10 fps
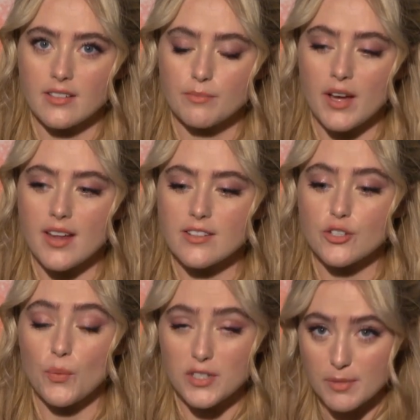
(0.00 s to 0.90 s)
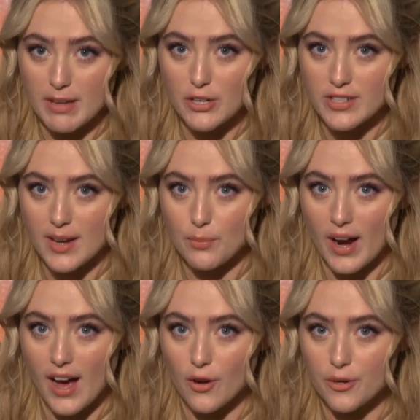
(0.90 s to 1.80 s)
But she wants to make her dad
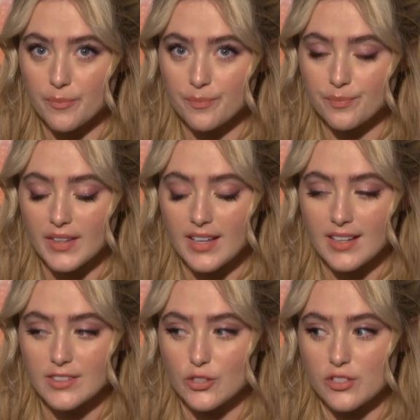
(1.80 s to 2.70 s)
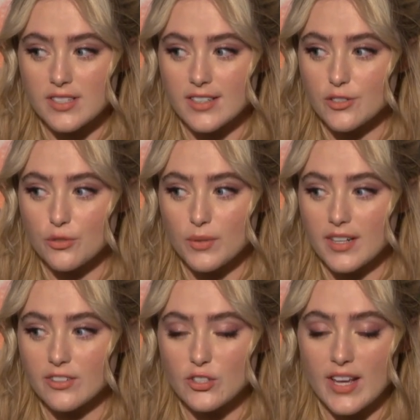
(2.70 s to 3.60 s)
proud, so she's going to do
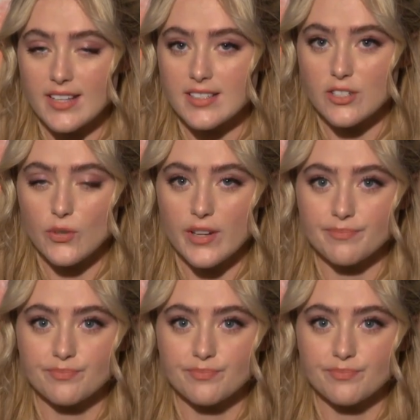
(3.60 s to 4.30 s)
whatever it takes to do it.